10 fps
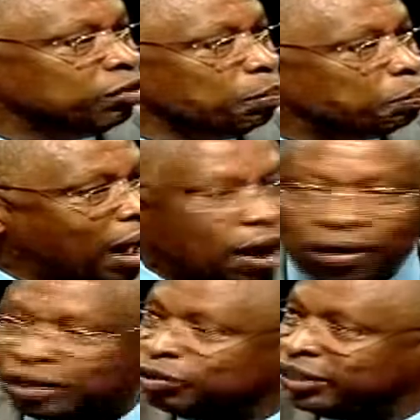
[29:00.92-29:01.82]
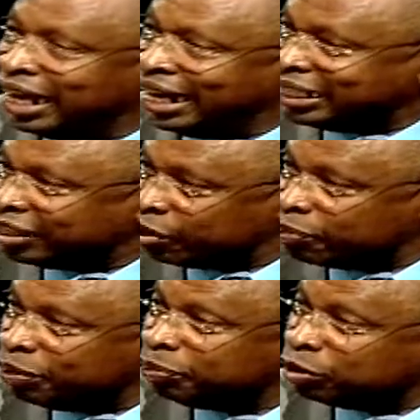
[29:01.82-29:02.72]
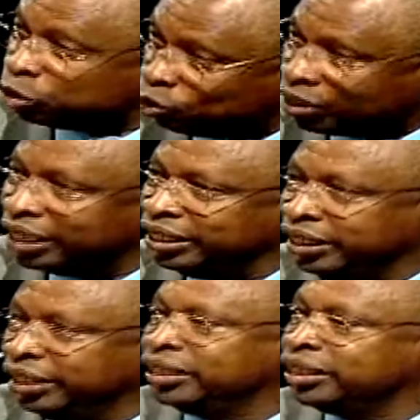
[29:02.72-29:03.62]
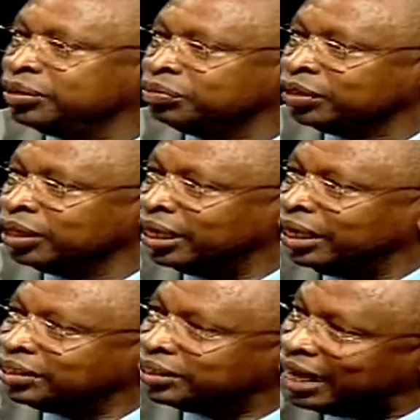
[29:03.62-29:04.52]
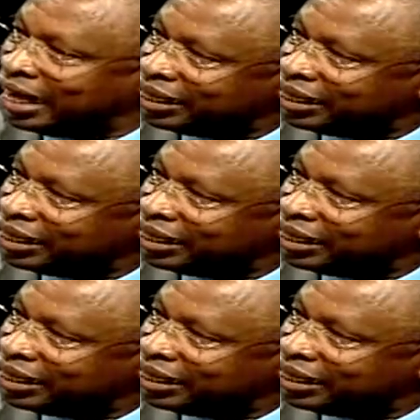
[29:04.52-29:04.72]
empowered with the right equipment, because what they need is the right